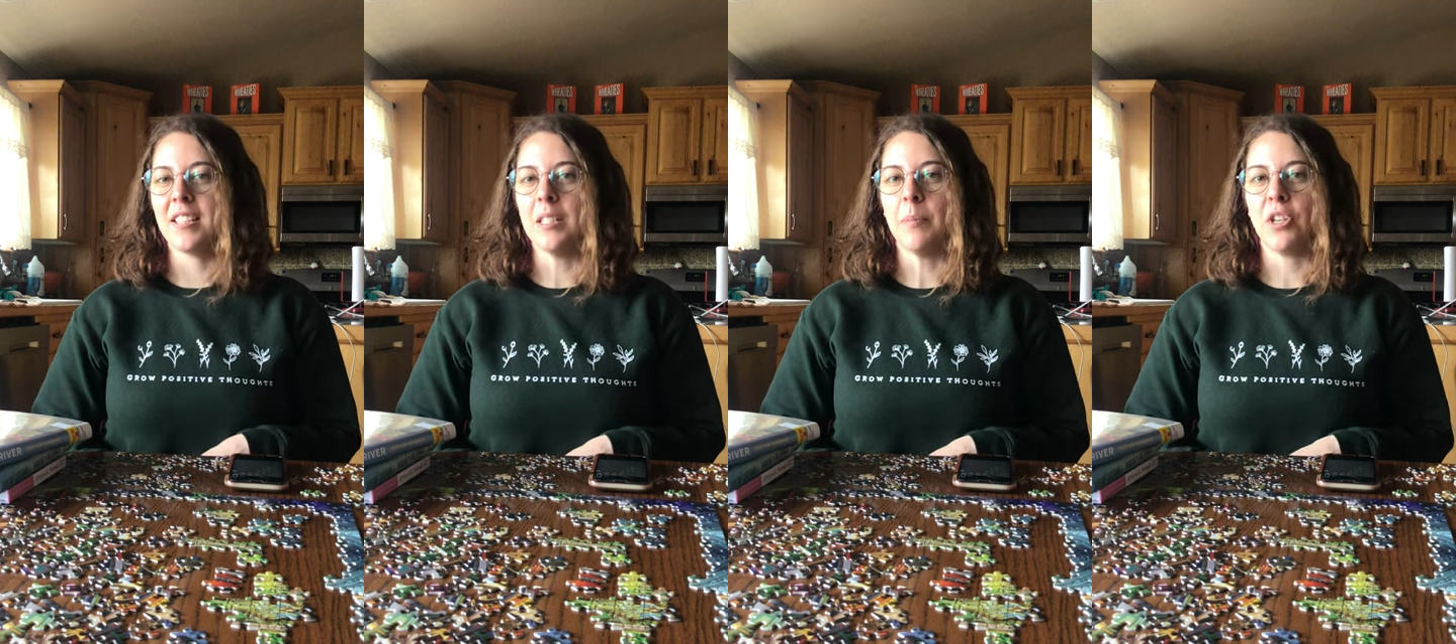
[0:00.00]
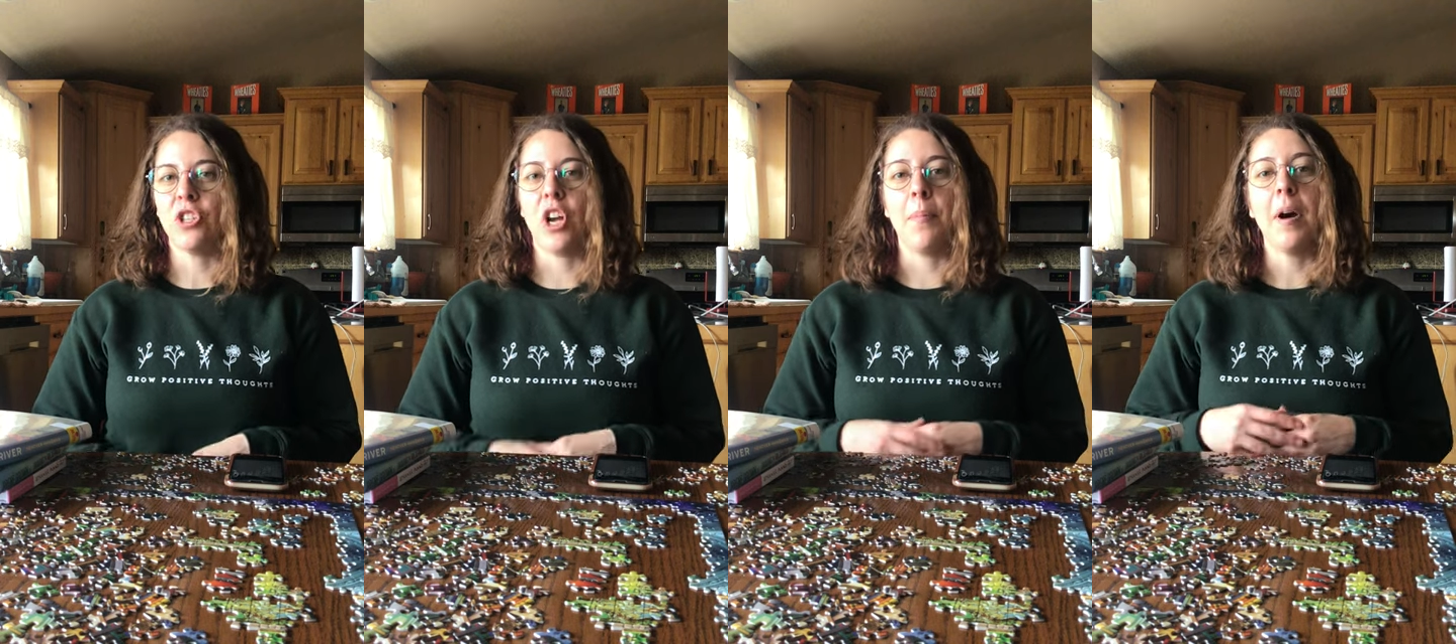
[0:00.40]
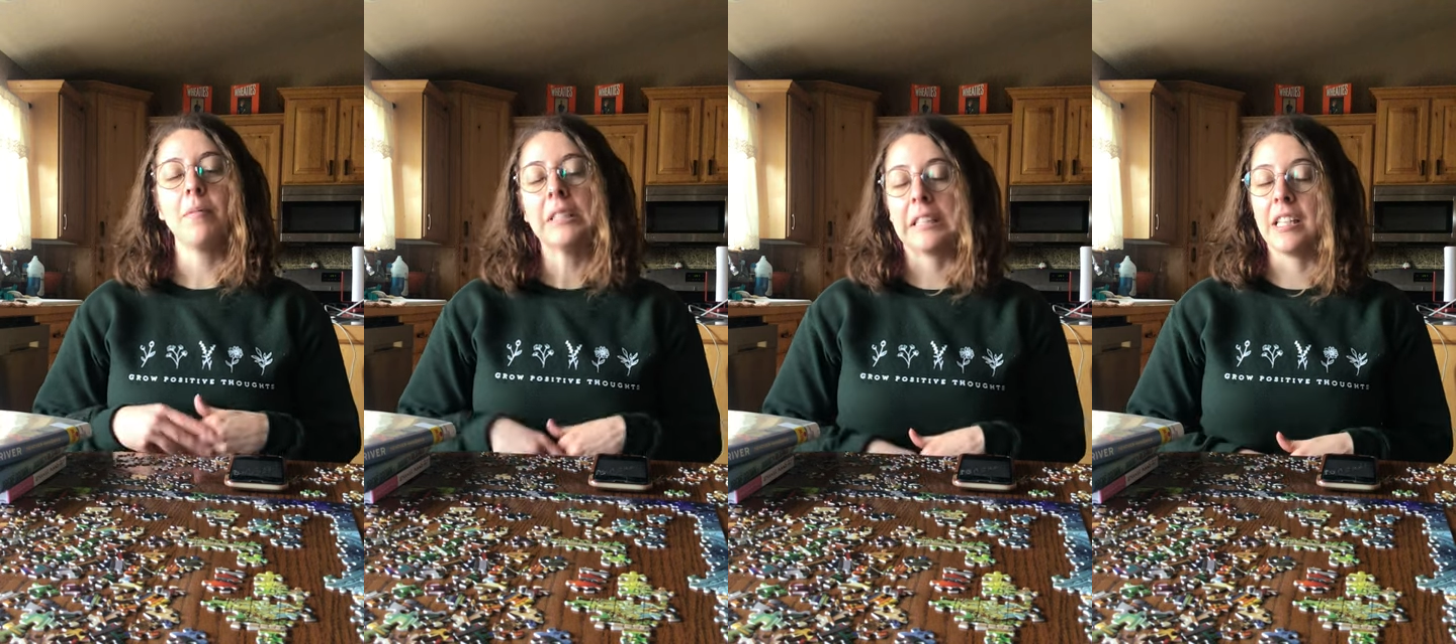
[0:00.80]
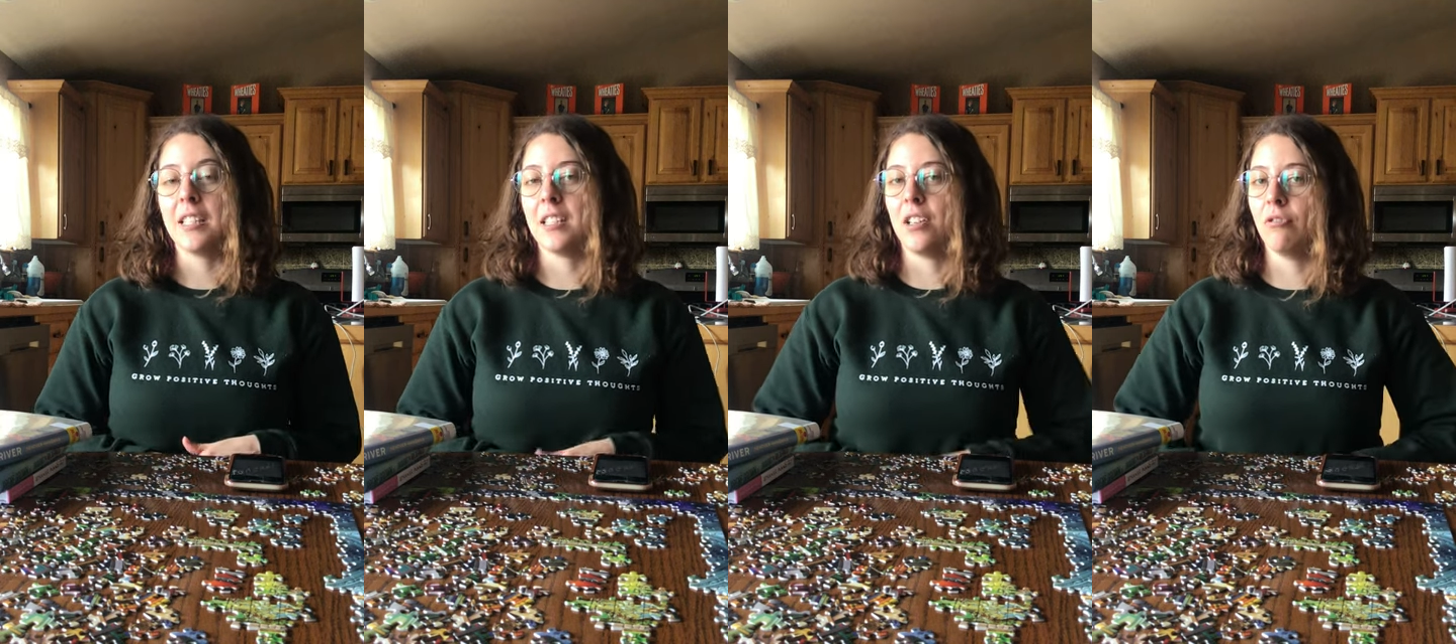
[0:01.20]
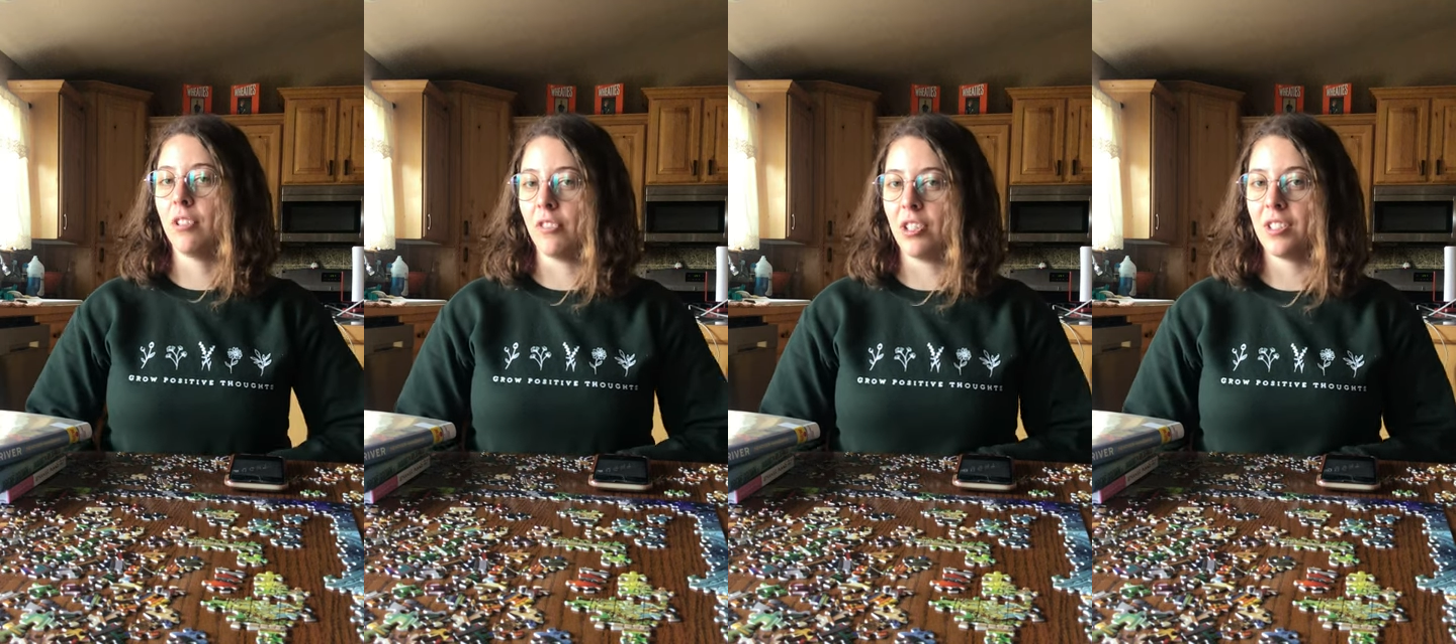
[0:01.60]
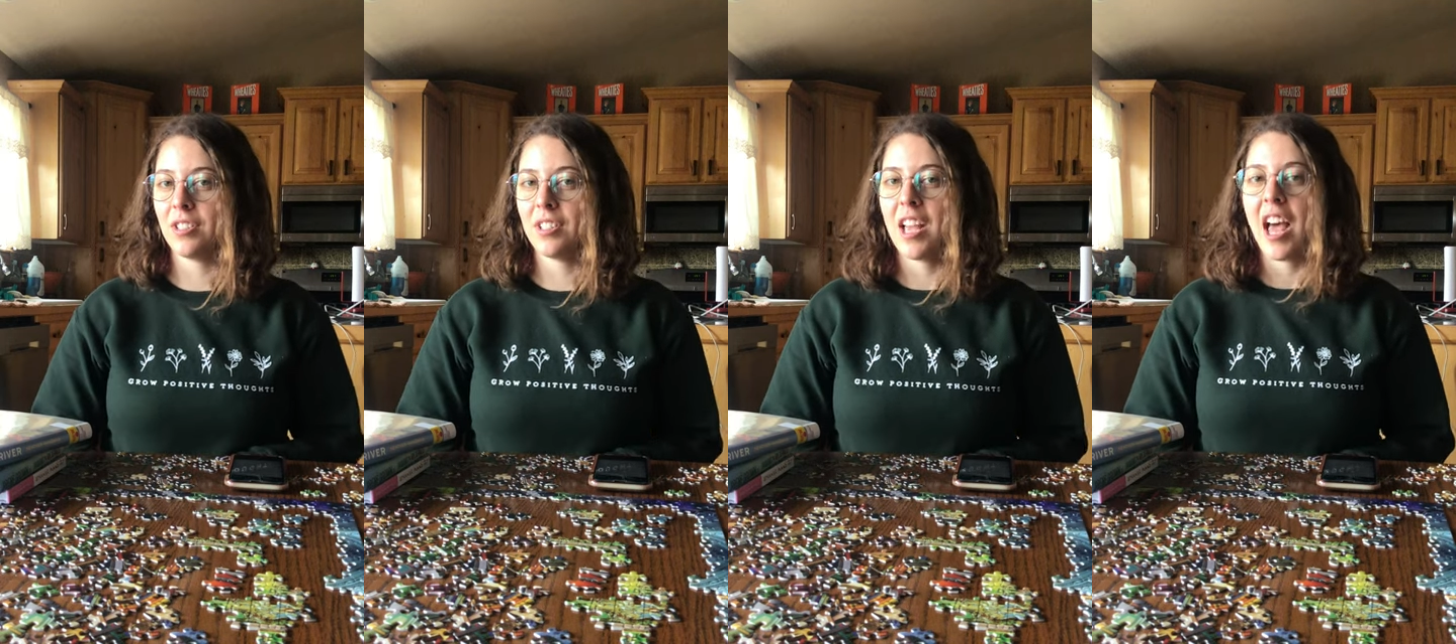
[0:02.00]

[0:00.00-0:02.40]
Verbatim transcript: especially our public lands and our rivers.